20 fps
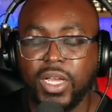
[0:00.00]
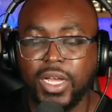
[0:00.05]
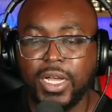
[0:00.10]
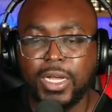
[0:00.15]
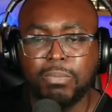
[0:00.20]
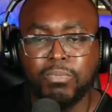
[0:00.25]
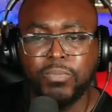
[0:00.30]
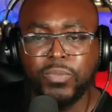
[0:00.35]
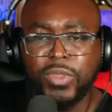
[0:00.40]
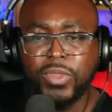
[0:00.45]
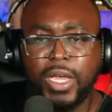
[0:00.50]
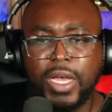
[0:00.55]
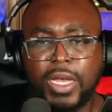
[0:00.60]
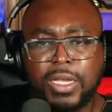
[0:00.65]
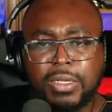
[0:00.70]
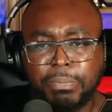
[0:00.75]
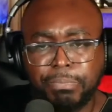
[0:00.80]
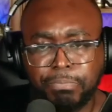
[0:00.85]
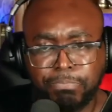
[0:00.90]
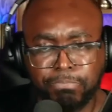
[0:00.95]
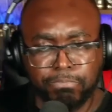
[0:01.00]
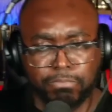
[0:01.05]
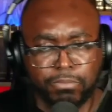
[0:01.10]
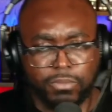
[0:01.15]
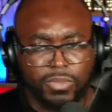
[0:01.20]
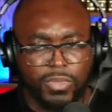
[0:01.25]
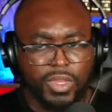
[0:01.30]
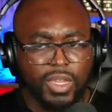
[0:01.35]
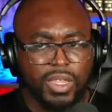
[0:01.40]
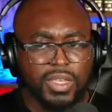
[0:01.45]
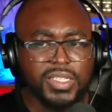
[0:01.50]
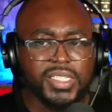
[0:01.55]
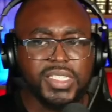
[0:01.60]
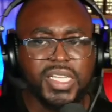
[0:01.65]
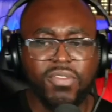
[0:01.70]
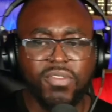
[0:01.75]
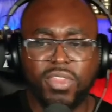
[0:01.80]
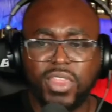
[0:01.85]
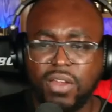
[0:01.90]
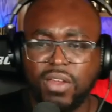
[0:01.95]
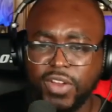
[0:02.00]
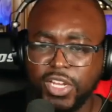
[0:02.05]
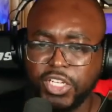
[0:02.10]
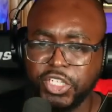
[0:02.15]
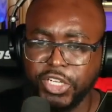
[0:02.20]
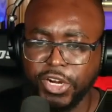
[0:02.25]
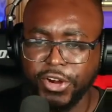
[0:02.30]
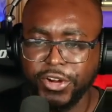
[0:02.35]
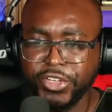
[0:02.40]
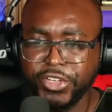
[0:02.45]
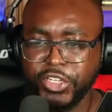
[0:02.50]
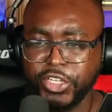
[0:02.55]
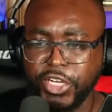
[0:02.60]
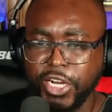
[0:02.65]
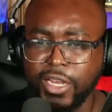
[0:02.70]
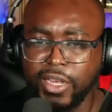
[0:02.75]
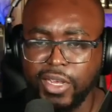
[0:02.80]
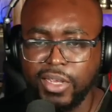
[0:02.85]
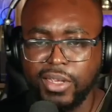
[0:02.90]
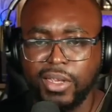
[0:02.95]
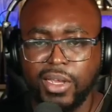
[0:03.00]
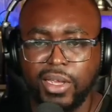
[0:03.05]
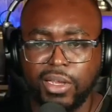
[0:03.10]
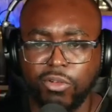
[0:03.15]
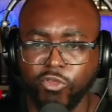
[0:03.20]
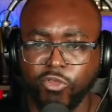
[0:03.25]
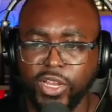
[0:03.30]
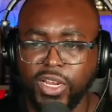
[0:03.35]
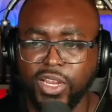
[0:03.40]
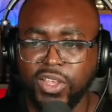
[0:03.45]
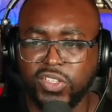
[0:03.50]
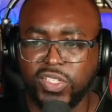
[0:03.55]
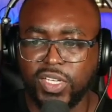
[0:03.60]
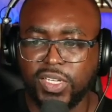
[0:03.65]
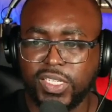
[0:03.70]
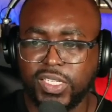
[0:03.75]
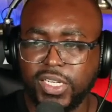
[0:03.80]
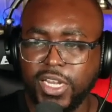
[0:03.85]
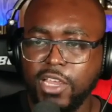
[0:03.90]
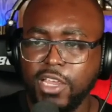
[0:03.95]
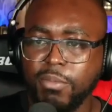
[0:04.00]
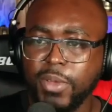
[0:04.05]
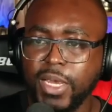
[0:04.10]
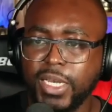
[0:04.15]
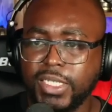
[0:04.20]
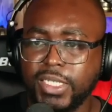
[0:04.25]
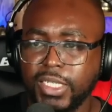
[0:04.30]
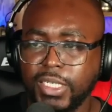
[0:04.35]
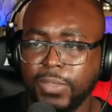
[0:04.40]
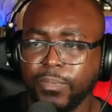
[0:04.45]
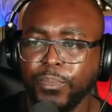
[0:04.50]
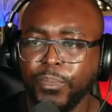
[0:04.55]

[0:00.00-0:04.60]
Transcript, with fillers: uh, the Seventh Day Adventist Church released a statement,